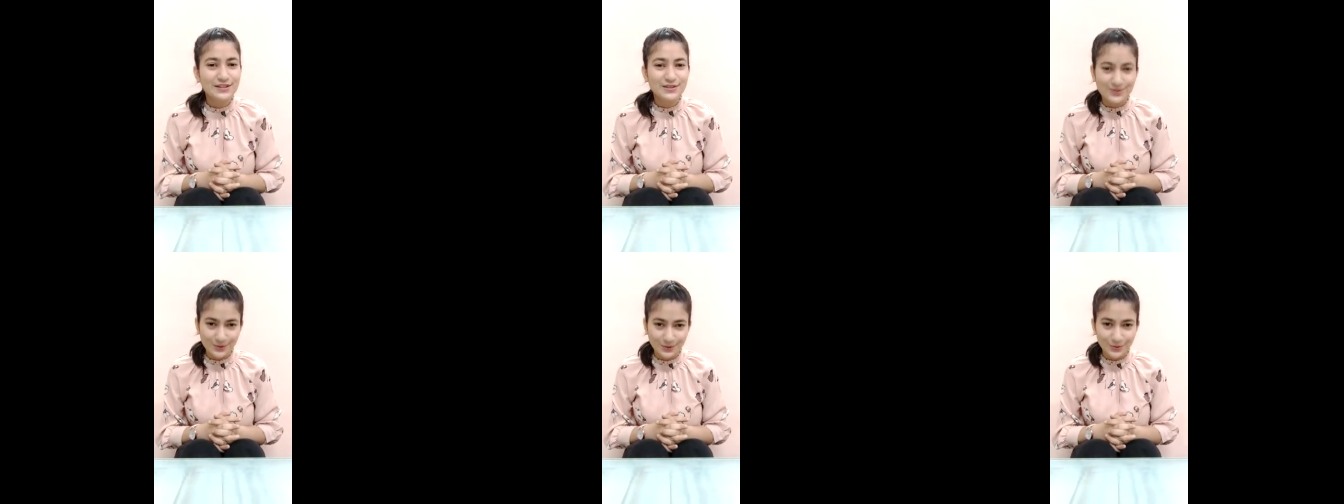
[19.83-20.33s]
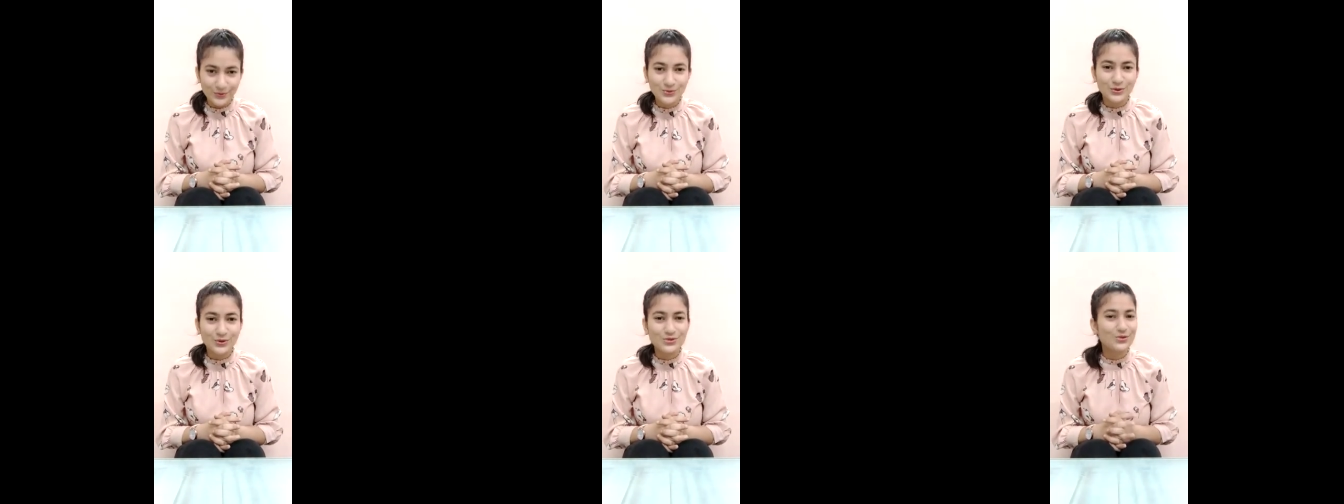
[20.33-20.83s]
So
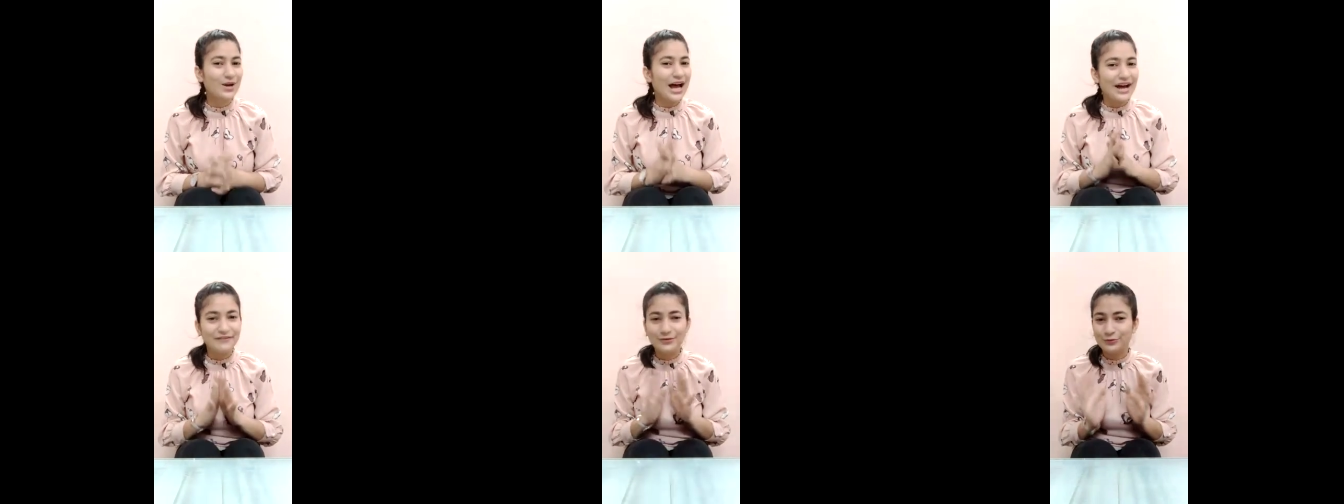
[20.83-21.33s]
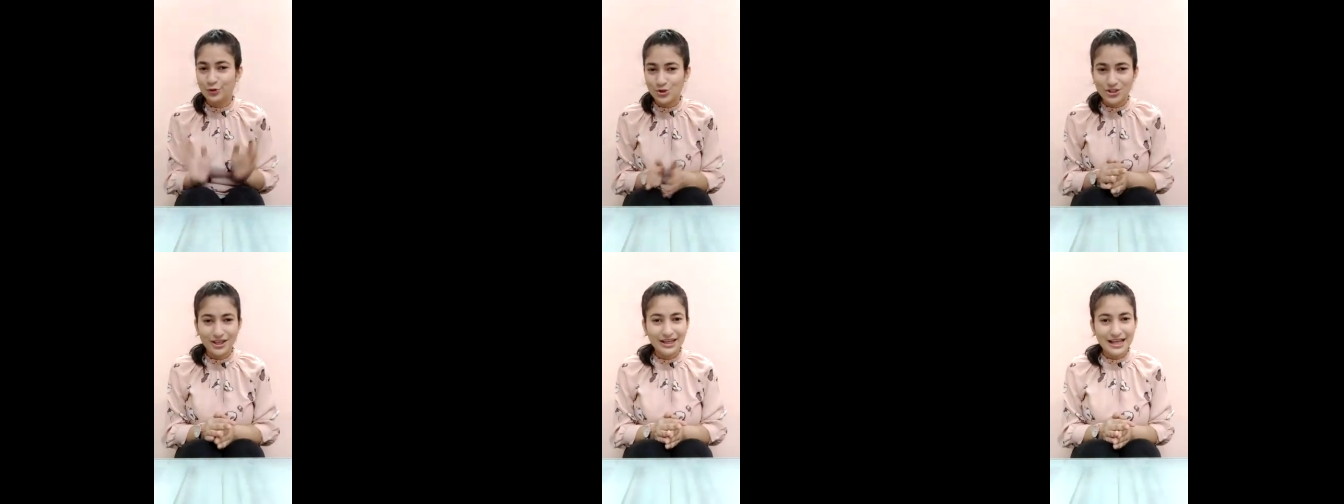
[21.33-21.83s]
those who haven't
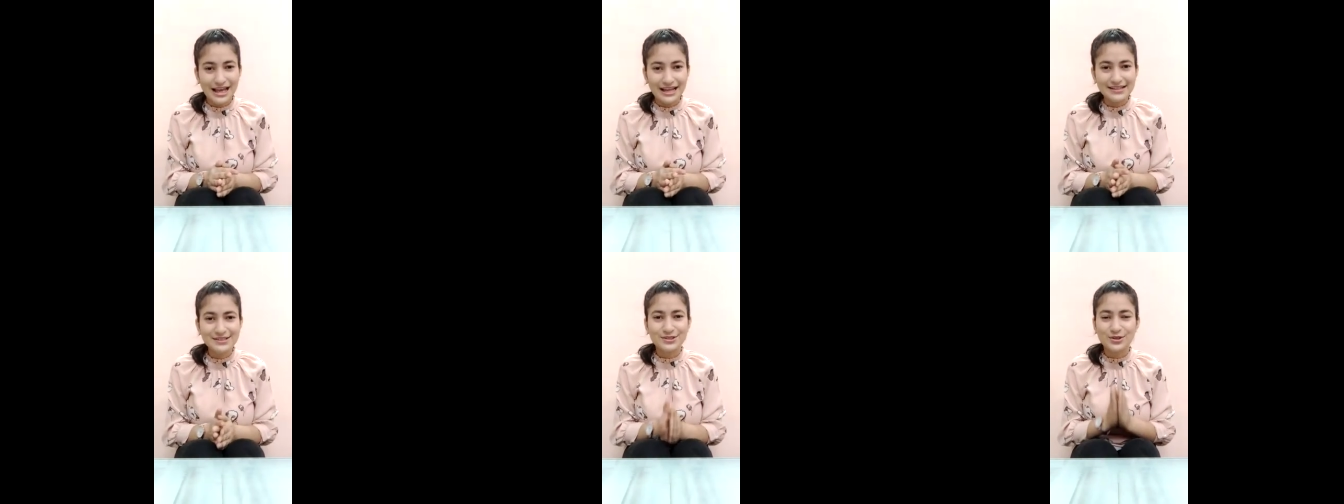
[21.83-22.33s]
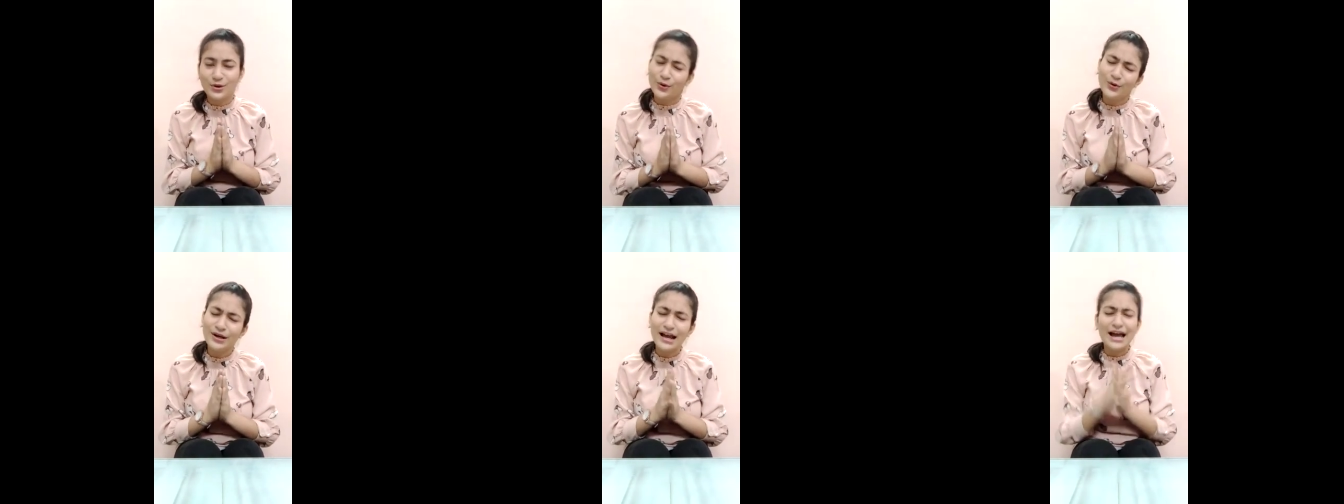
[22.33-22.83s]
washed their hands,
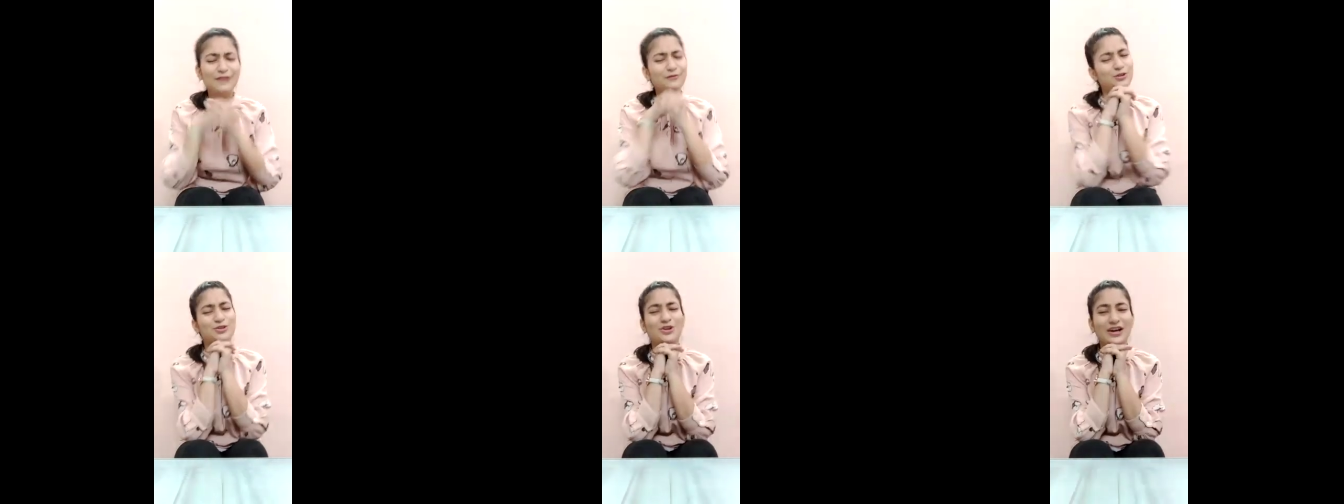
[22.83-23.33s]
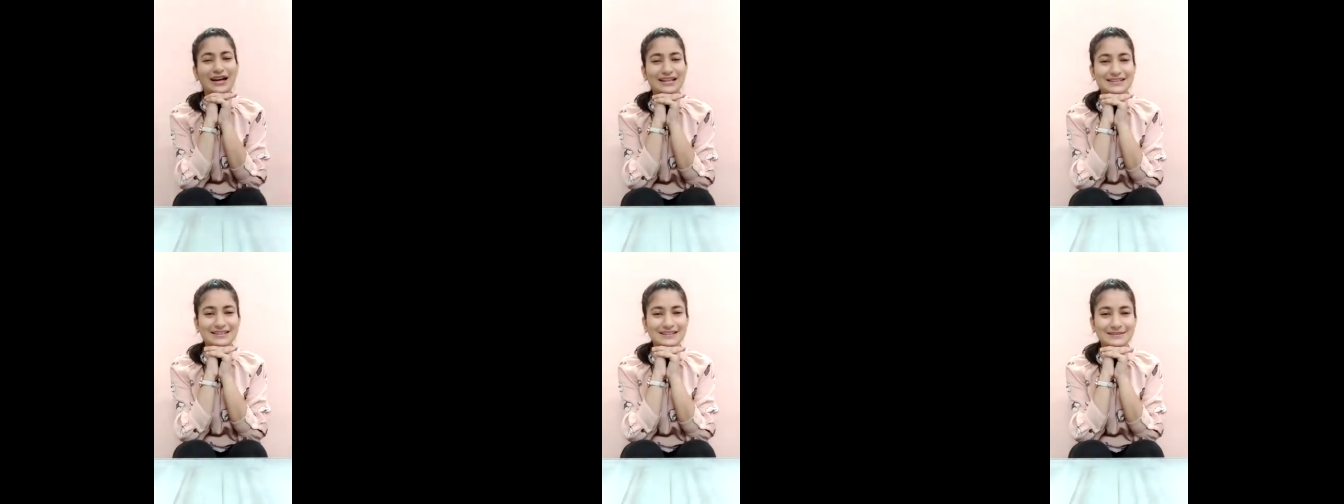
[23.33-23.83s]
go and wash your
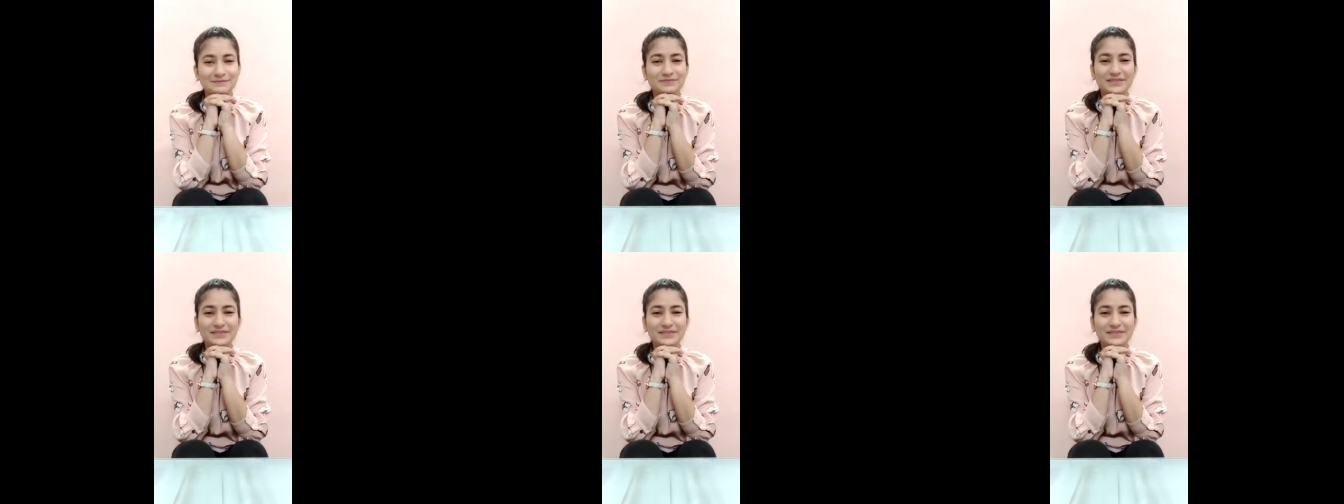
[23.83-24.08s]
hands.